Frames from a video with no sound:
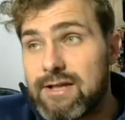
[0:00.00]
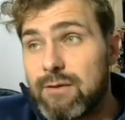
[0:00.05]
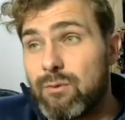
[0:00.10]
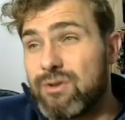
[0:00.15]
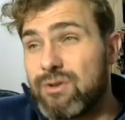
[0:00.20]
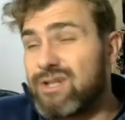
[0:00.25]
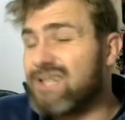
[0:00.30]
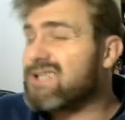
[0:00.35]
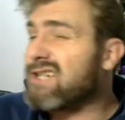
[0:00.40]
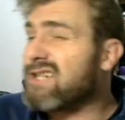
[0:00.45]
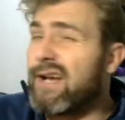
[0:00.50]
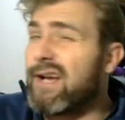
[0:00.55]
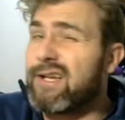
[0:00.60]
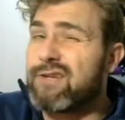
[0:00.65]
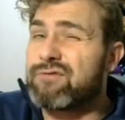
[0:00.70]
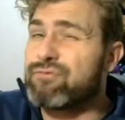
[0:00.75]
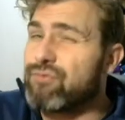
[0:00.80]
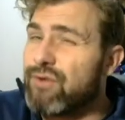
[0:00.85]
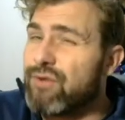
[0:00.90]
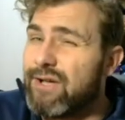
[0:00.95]
which is something
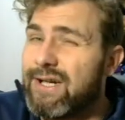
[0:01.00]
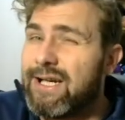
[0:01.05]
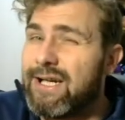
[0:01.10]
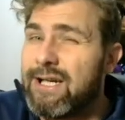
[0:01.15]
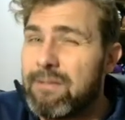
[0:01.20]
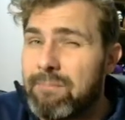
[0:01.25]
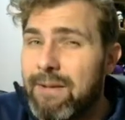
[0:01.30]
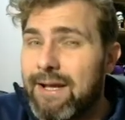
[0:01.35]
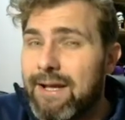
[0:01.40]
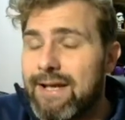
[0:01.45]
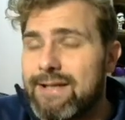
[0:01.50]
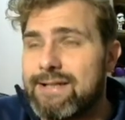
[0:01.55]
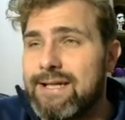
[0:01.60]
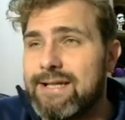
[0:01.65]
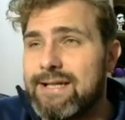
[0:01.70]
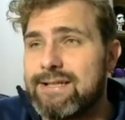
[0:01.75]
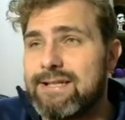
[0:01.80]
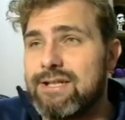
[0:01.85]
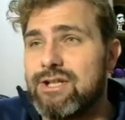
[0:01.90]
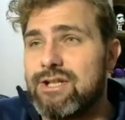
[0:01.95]
that's really big in
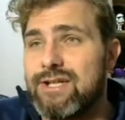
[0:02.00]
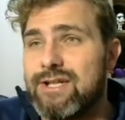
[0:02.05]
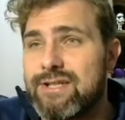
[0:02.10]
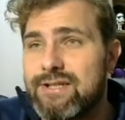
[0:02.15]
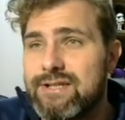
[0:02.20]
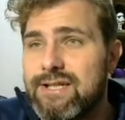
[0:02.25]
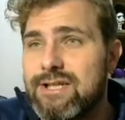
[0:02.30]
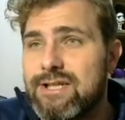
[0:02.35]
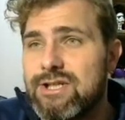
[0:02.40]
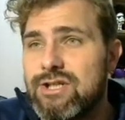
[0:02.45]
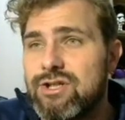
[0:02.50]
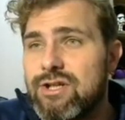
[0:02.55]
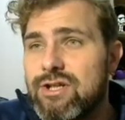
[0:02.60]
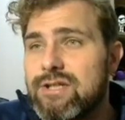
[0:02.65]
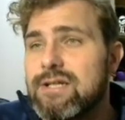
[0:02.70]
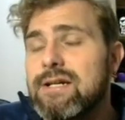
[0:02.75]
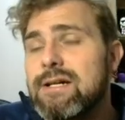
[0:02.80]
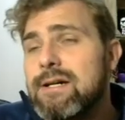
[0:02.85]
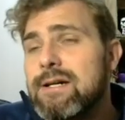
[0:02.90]
TCGs and CCGs.